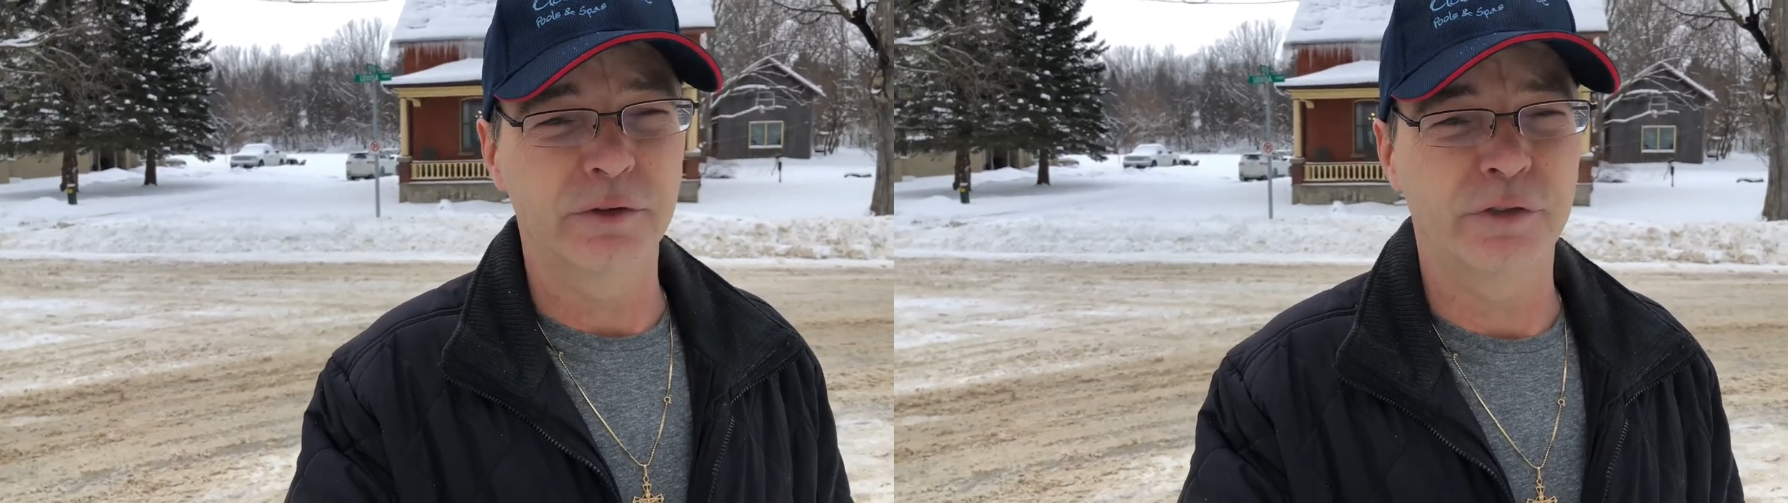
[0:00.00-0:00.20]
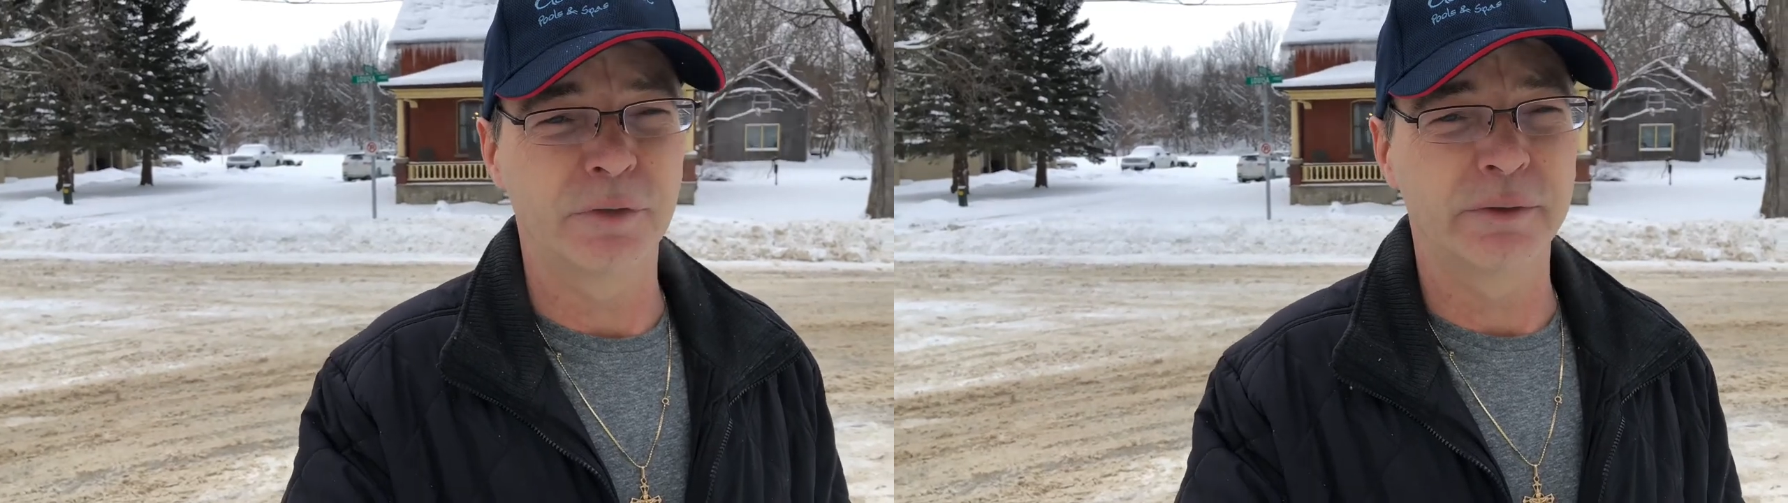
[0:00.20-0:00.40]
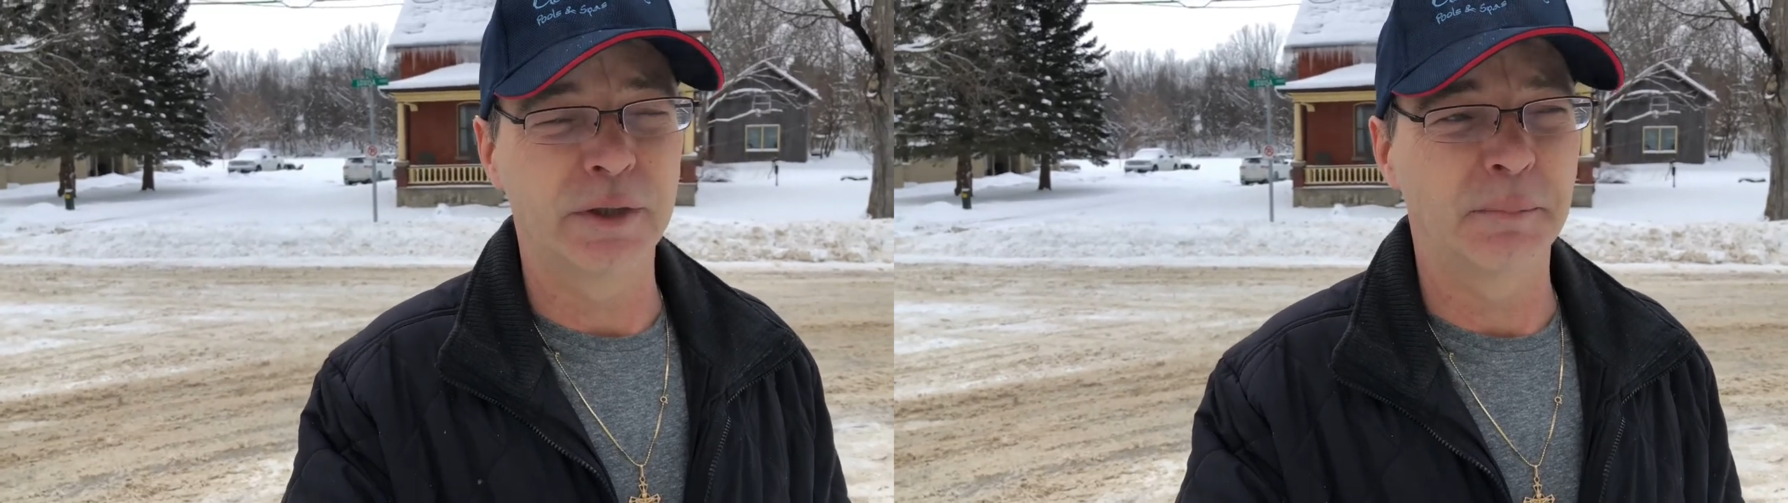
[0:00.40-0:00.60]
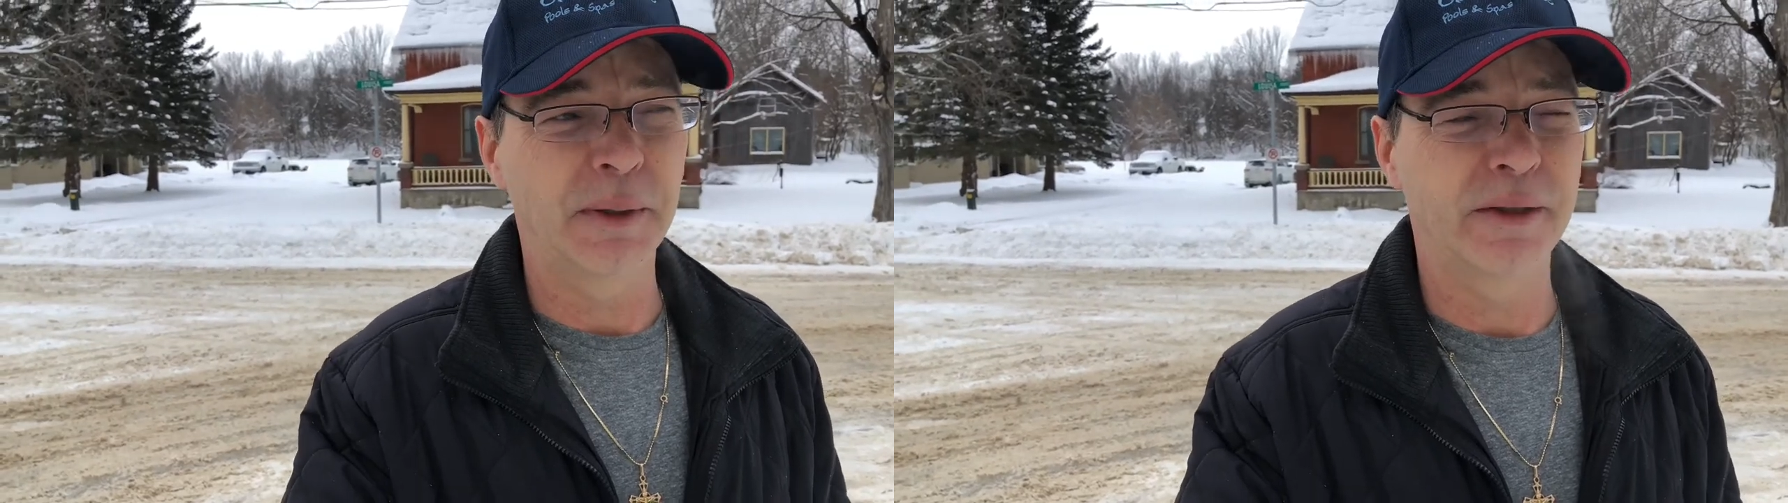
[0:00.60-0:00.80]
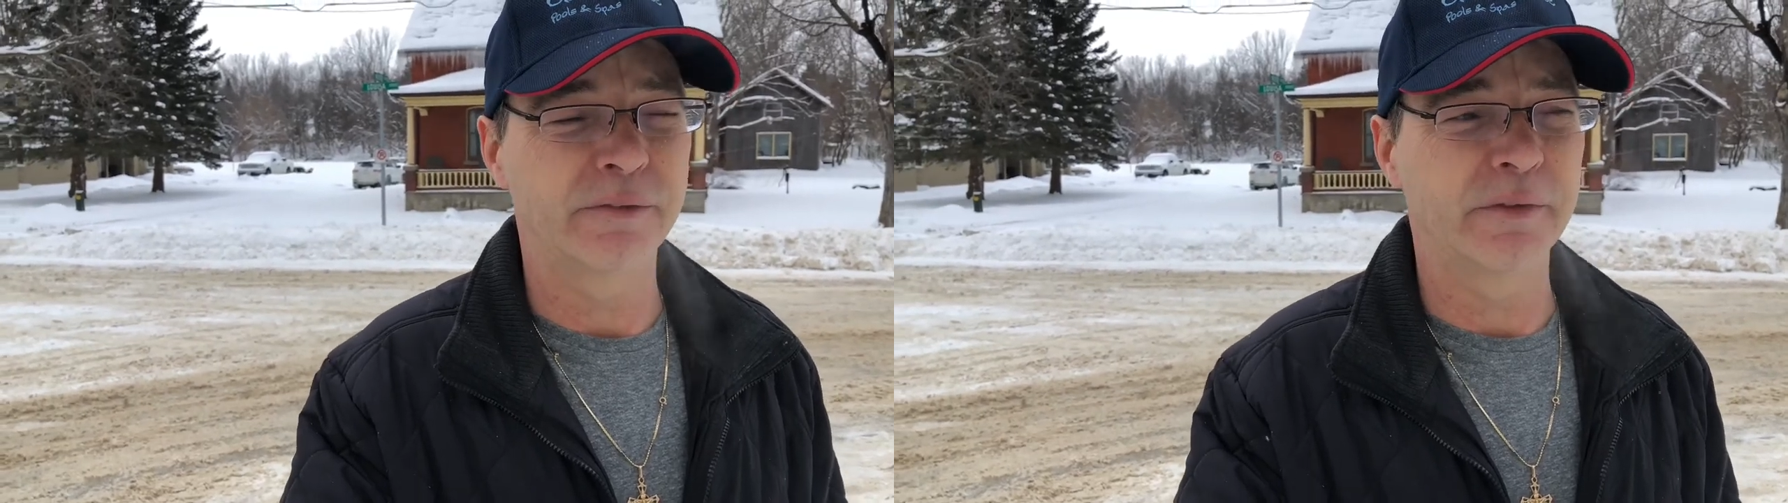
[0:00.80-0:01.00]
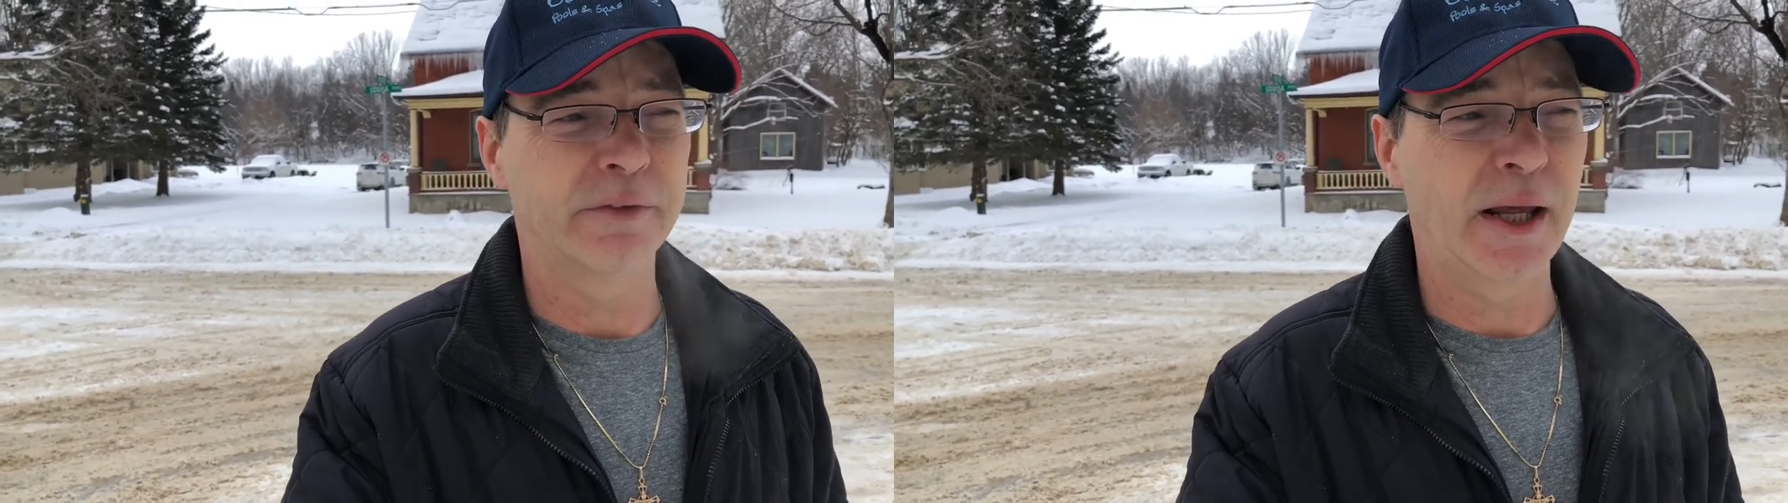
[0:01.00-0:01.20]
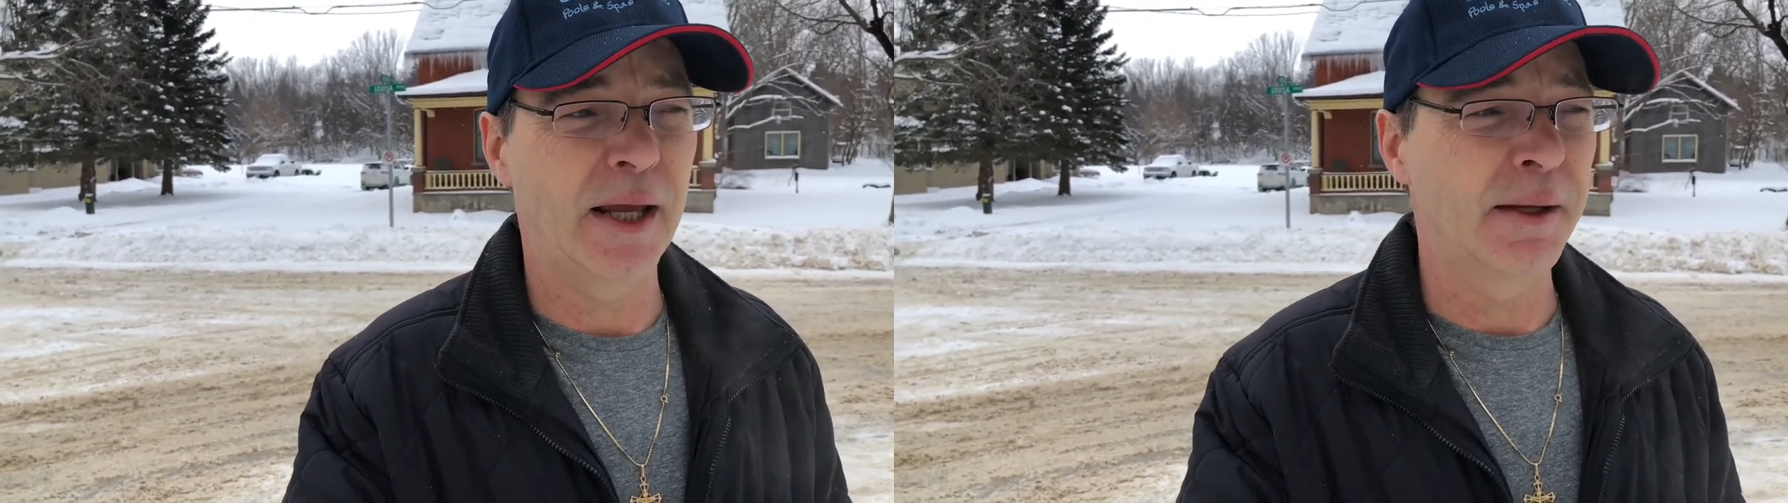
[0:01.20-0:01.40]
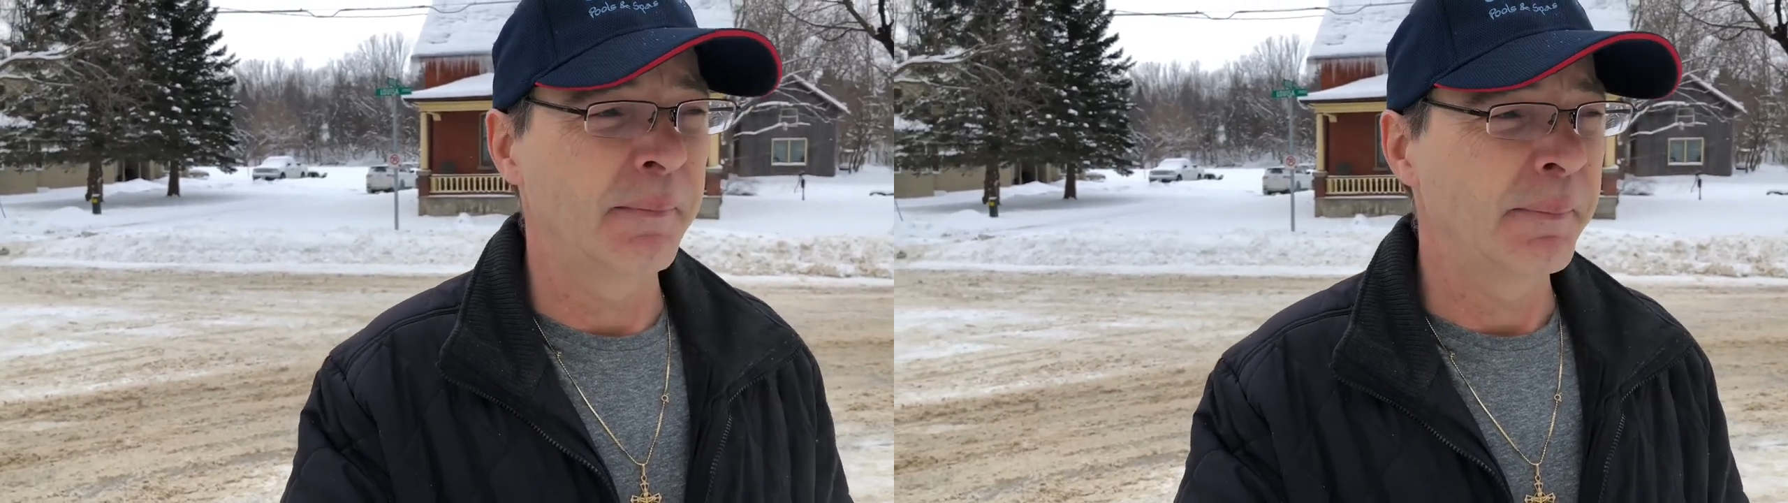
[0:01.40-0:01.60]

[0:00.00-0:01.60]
she'll need a place to stay,